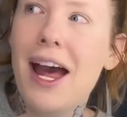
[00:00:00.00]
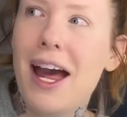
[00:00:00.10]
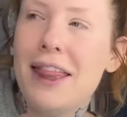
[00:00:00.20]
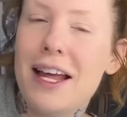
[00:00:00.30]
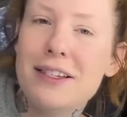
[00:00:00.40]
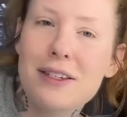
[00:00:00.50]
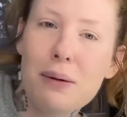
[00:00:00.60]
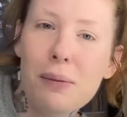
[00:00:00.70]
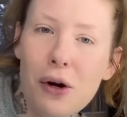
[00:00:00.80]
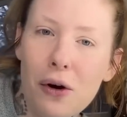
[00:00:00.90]
And then
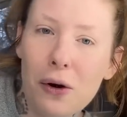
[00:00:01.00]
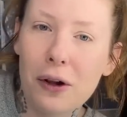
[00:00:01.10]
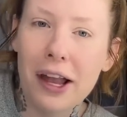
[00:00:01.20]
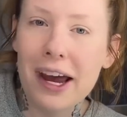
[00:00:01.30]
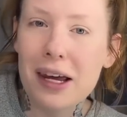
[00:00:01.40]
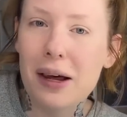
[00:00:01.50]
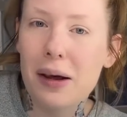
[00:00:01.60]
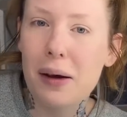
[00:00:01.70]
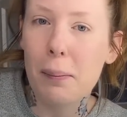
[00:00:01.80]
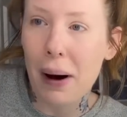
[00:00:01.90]
some girl, like,
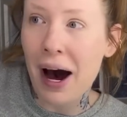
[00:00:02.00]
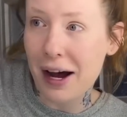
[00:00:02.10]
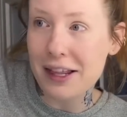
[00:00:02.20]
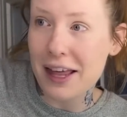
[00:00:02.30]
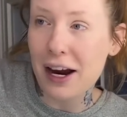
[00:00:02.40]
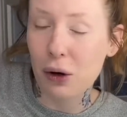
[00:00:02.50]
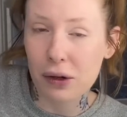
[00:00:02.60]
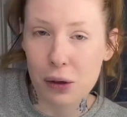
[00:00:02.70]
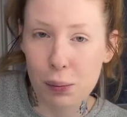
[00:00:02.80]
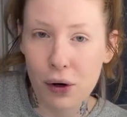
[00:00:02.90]
behind there
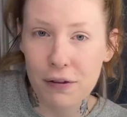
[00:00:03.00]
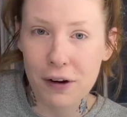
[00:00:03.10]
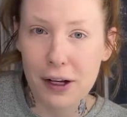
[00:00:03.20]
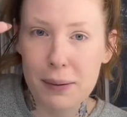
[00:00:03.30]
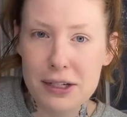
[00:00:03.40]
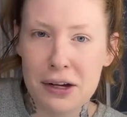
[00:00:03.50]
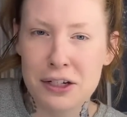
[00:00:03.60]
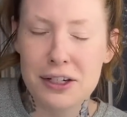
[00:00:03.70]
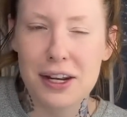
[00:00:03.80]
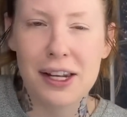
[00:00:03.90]
with her boyfriend comes out, and
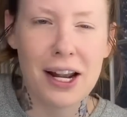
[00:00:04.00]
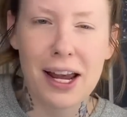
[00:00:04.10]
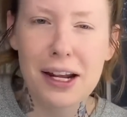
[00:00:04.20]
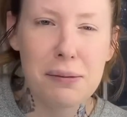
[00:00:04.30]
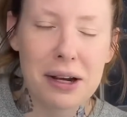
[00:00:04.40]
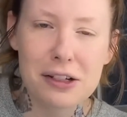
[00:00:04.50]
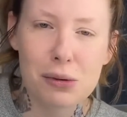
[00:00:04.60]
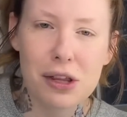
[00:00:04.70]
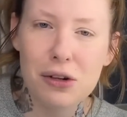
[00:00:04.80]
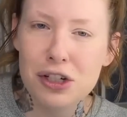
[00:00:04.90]
she's like, can I get a picture with you?